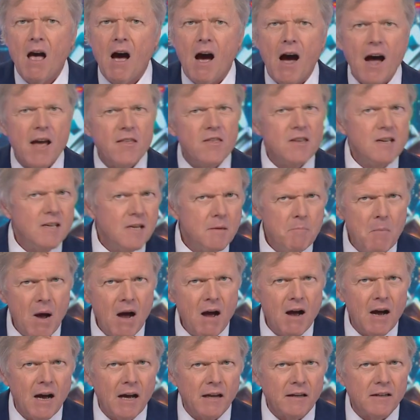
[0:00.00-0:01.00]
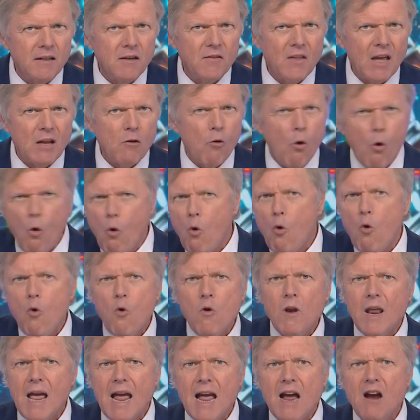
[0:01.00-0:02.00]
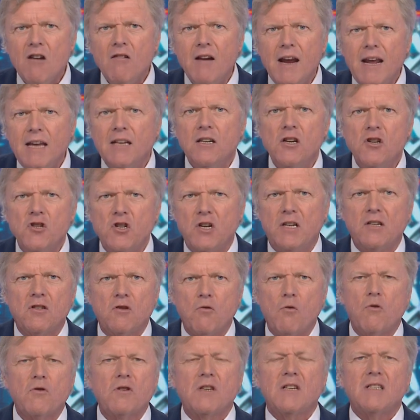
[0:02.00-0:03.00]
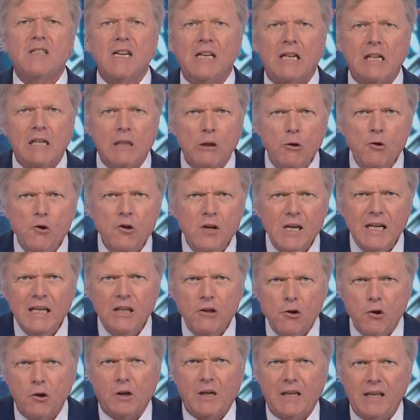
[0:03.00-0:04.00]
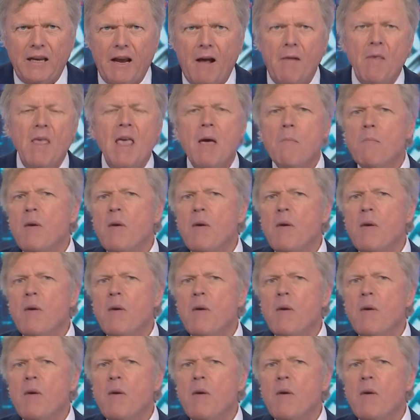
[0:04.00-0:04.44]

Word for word: Either the demand that all our energy sources, including nuclear,